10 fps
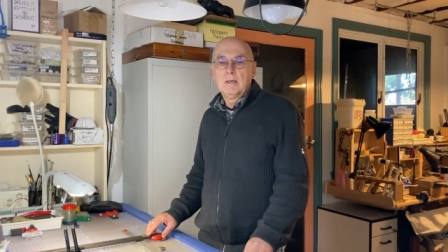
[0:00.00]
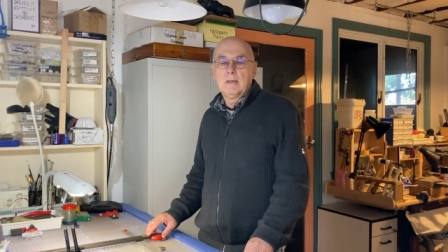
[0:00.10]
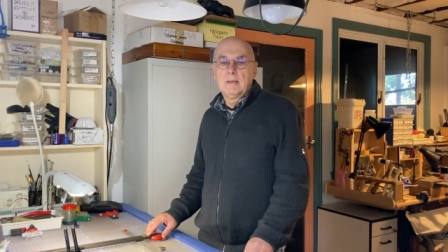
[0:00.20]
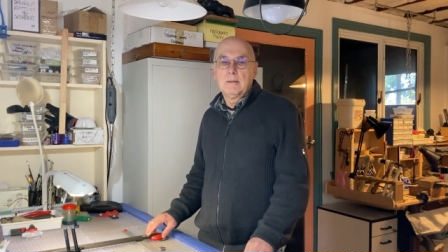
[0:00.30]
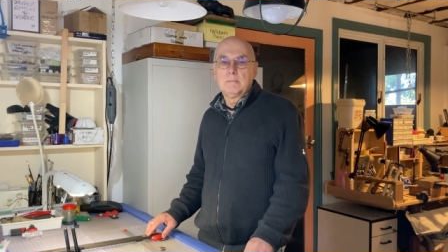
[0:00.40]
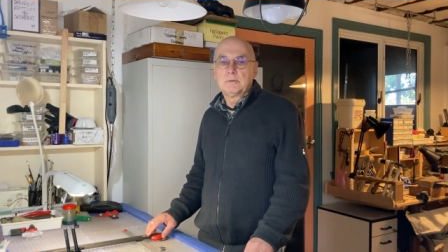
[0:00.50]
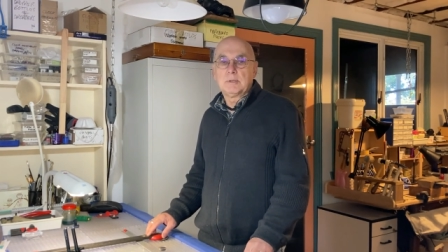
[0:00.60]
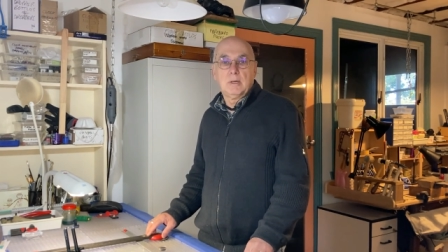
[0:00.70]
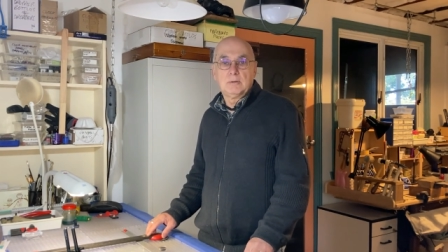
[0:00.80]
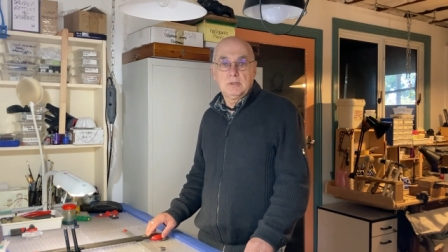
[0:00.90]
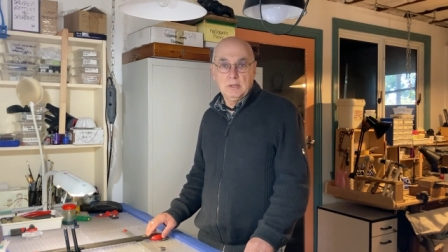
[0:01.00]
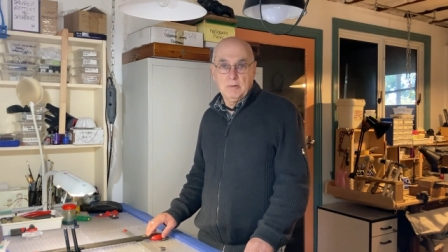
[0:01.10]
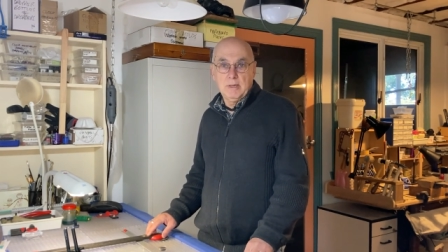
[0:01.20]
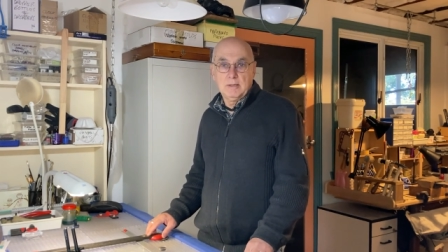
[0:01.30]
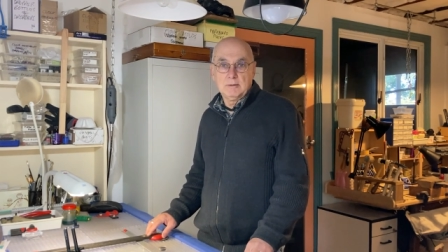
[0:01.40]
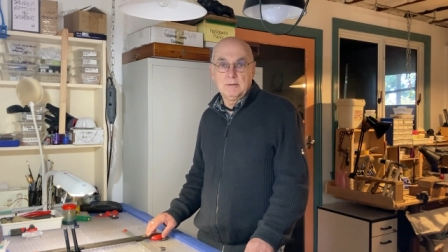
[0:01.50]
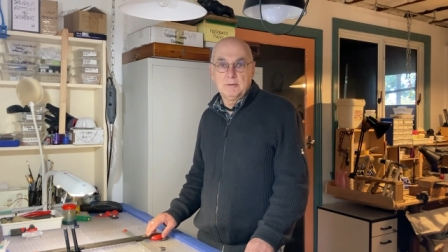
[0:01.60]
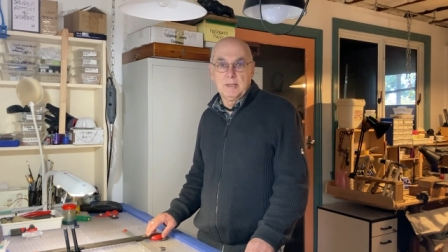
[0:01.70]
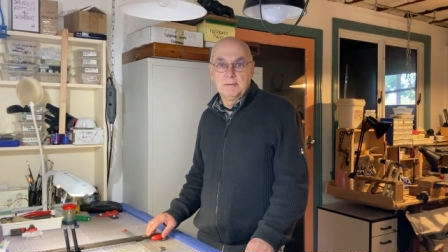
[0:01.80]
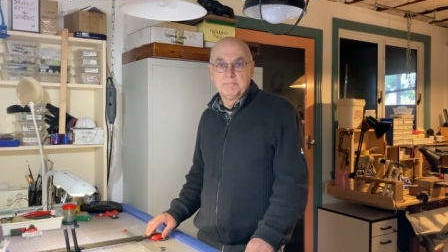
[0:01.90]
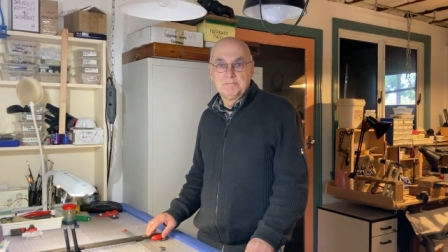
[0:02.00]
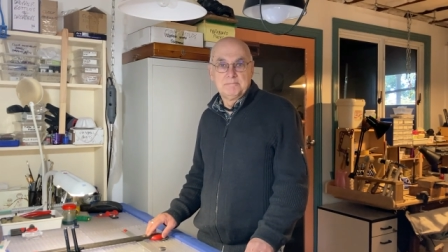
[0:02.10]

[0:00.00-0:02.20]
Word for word: um, so stick around until then.